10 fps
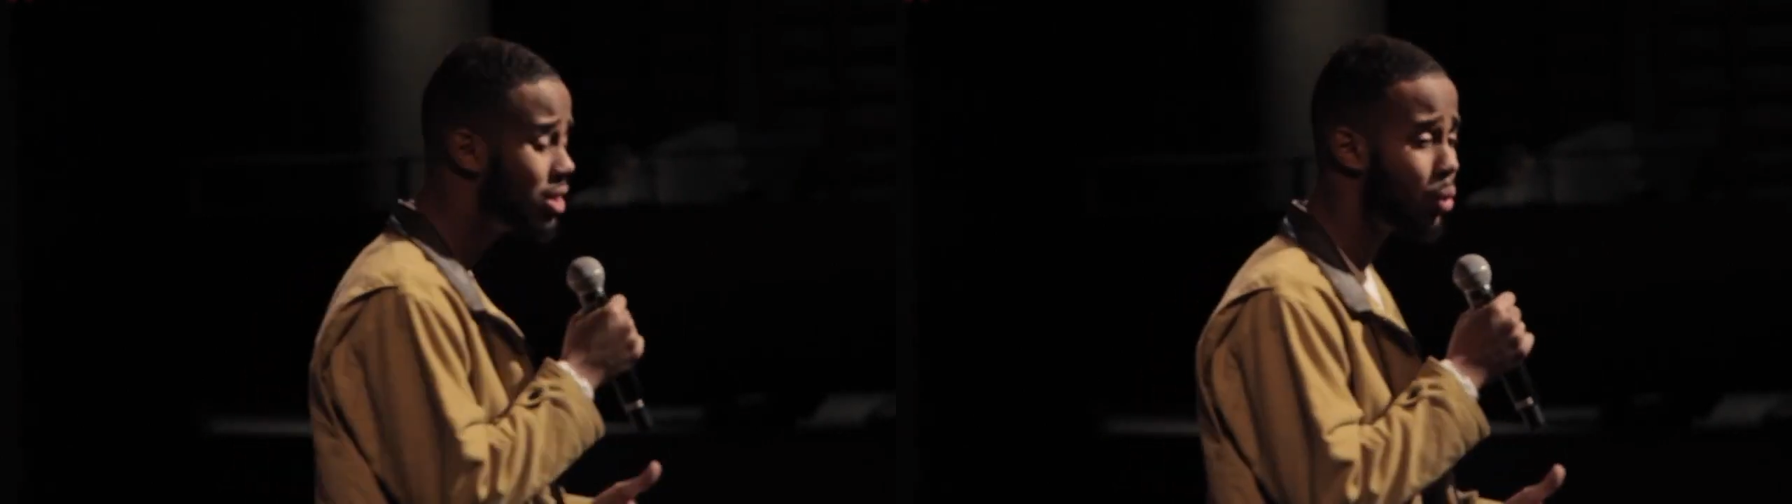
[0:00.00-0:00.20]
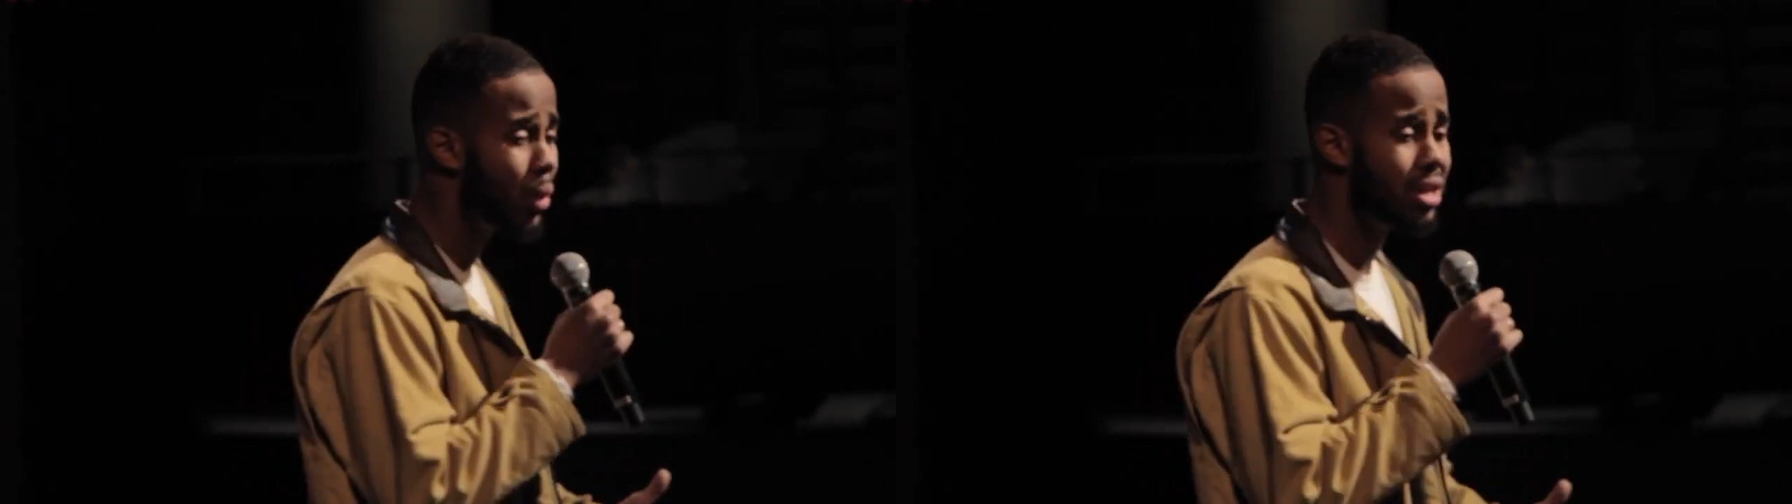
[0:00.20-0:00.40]

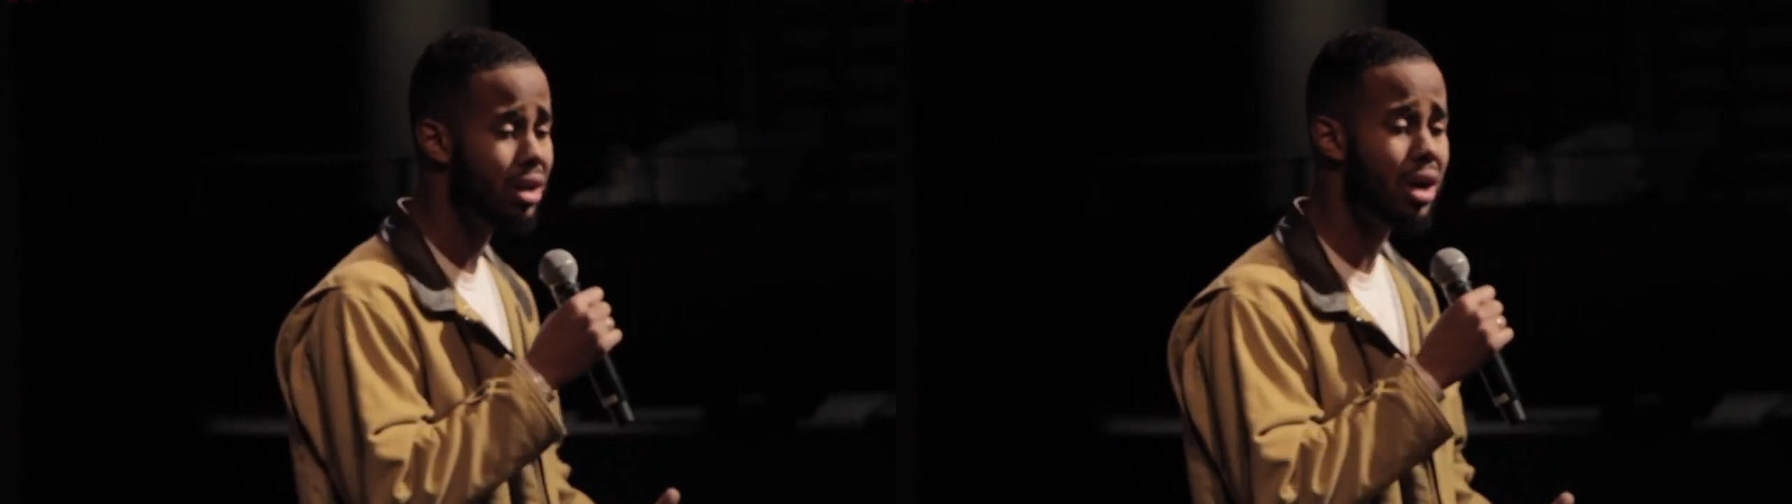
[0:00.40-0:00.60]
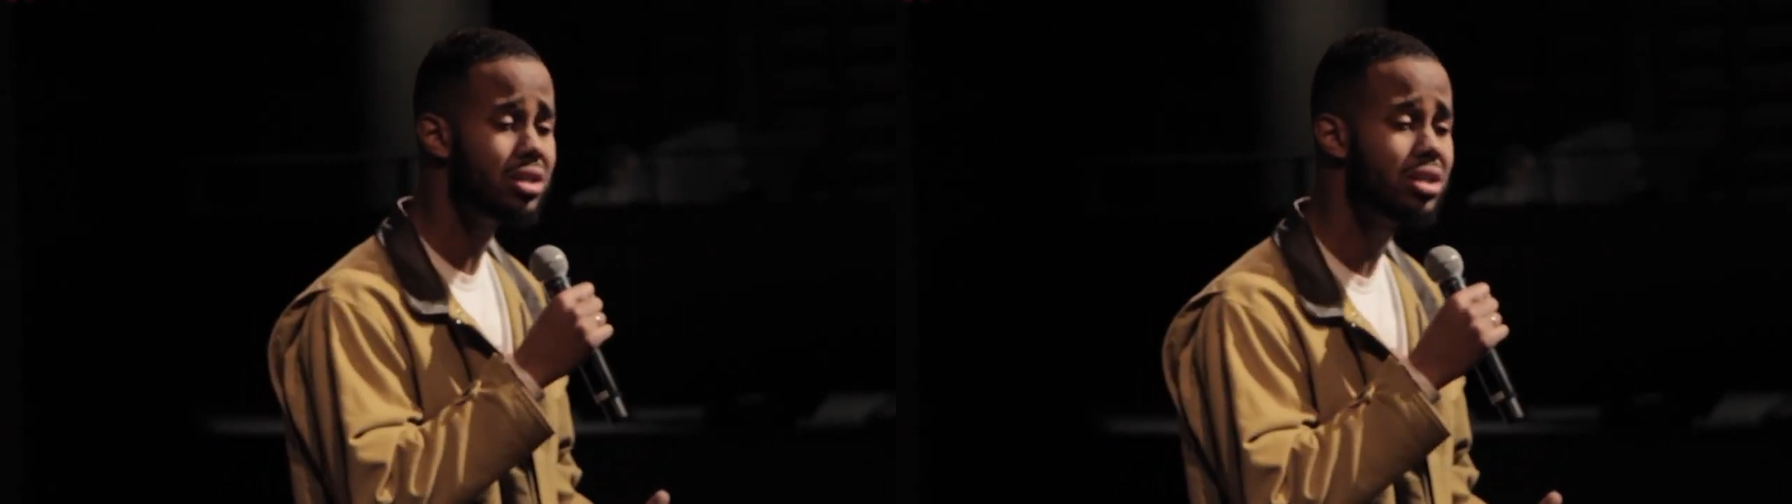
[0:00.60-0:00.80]
minutes away, the
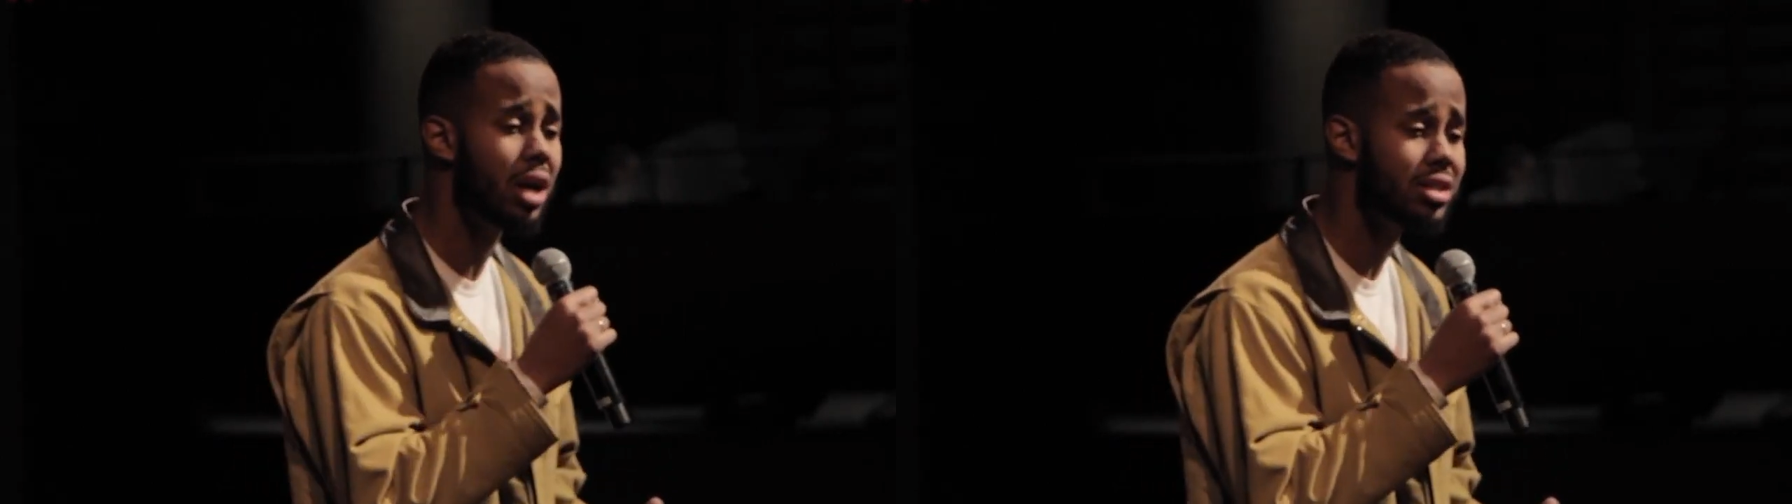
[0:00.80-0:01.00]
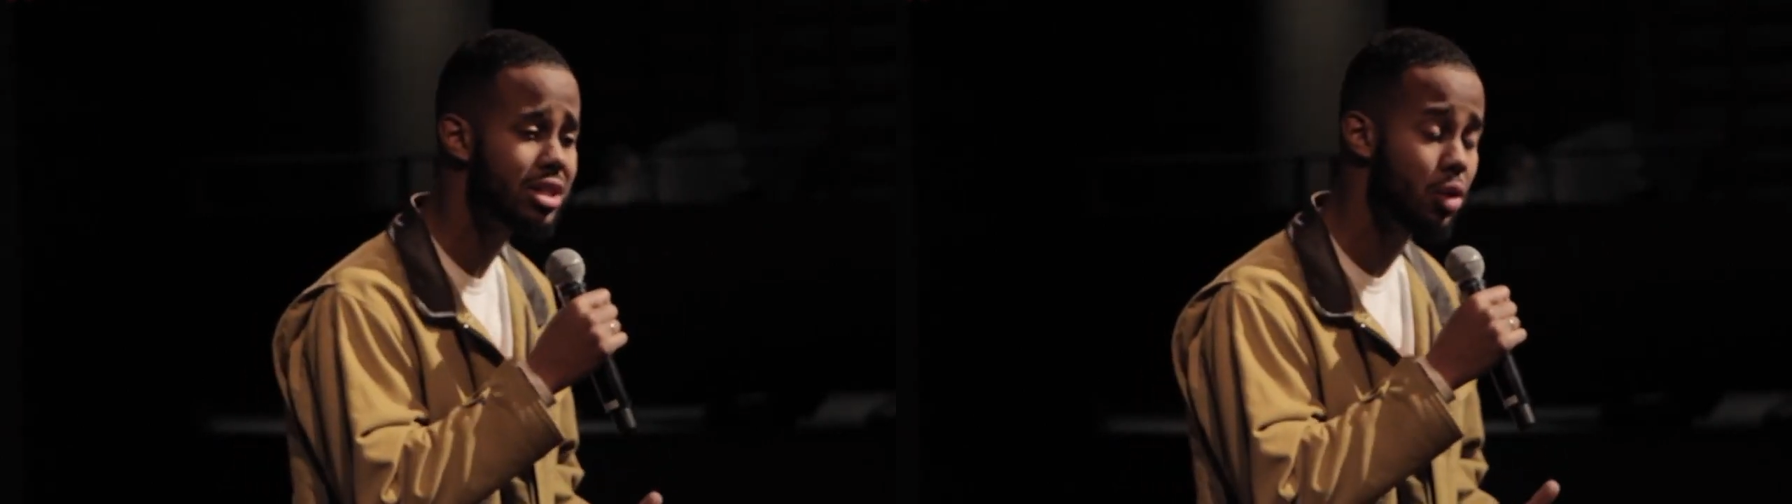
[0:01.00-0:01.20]

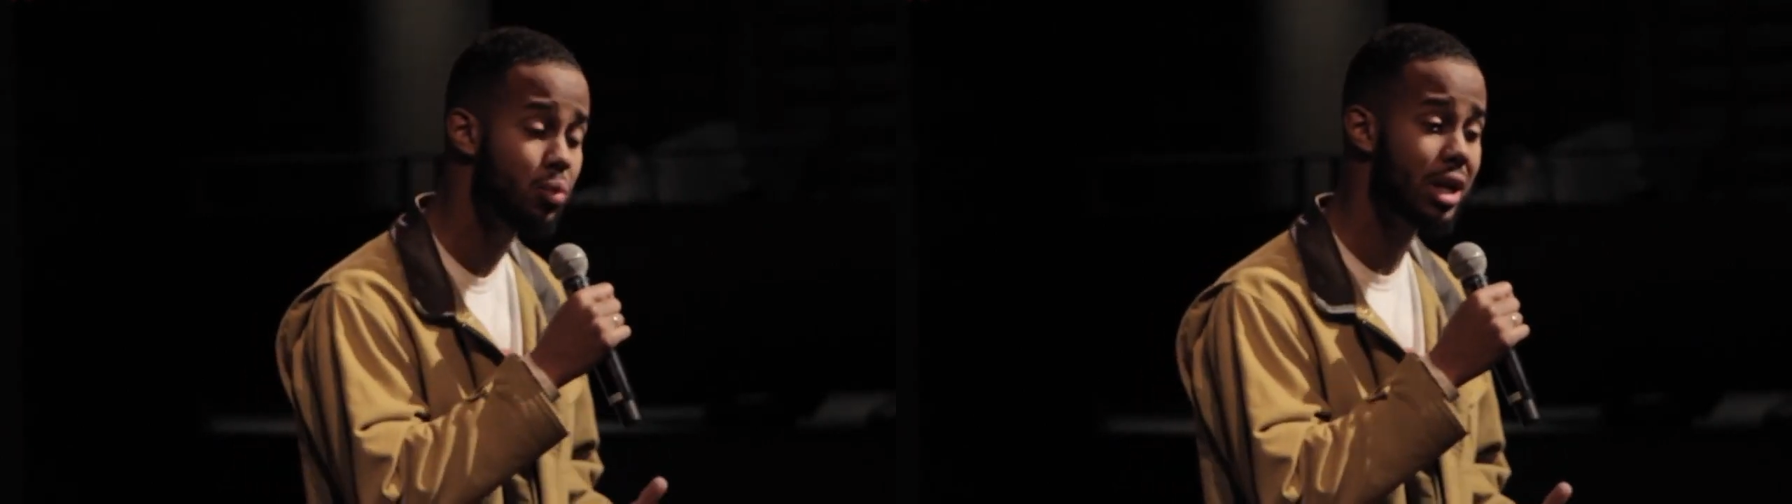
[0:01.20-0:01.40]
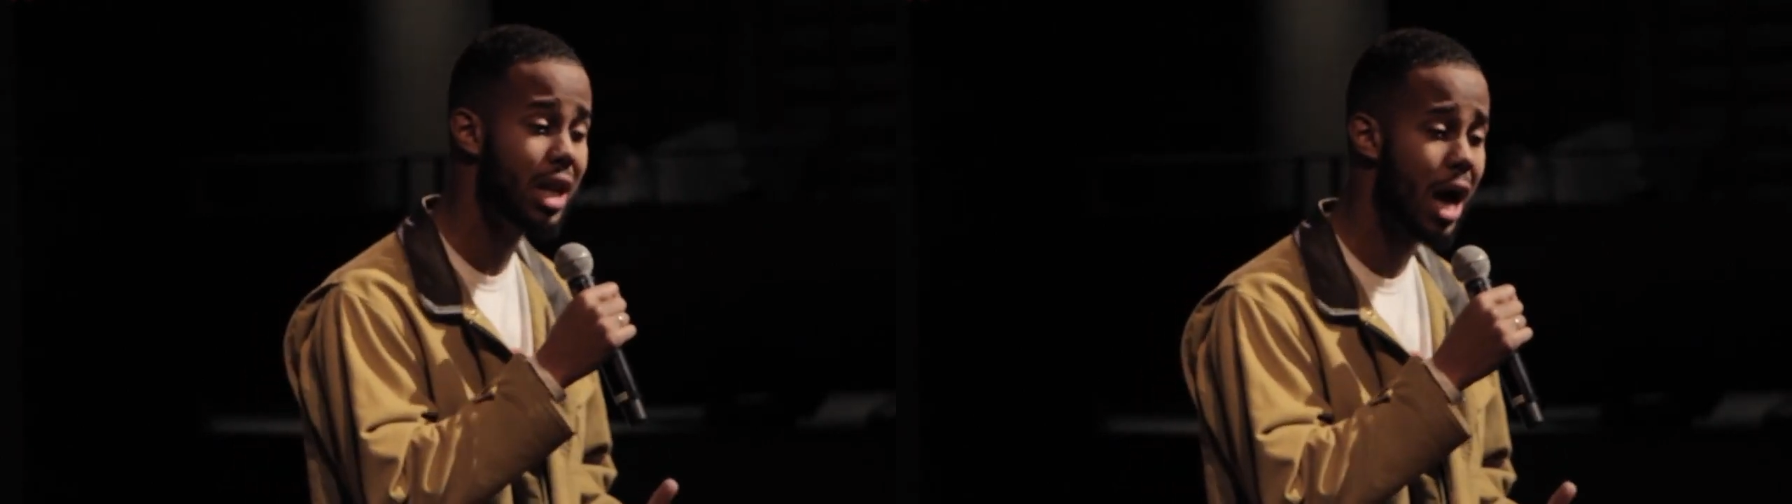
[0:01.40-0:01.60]
gunshots still
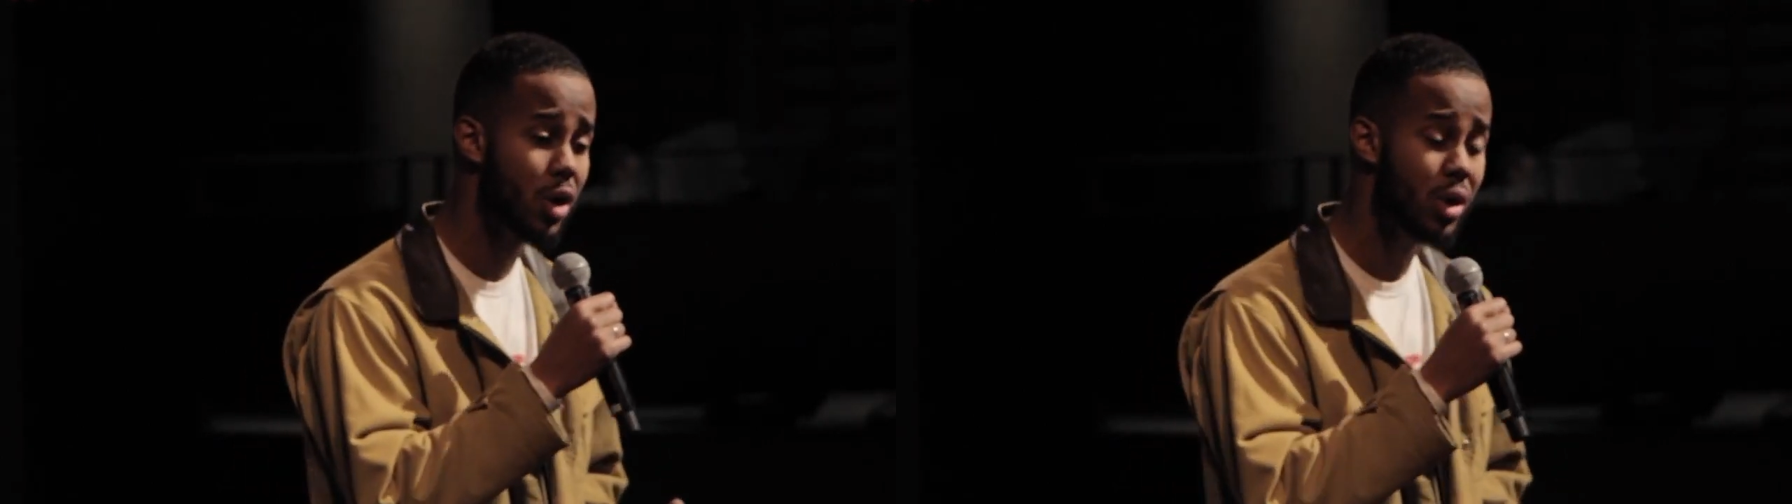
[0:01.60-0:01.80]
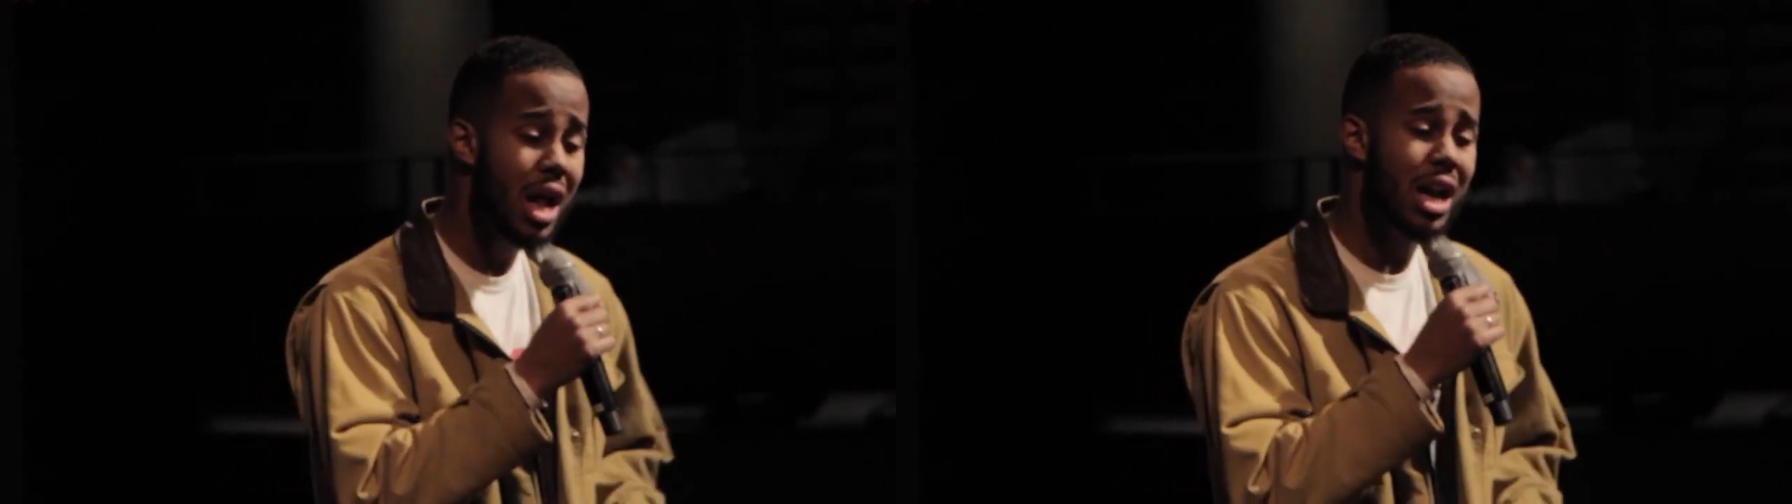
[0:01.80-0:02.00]
ring loud,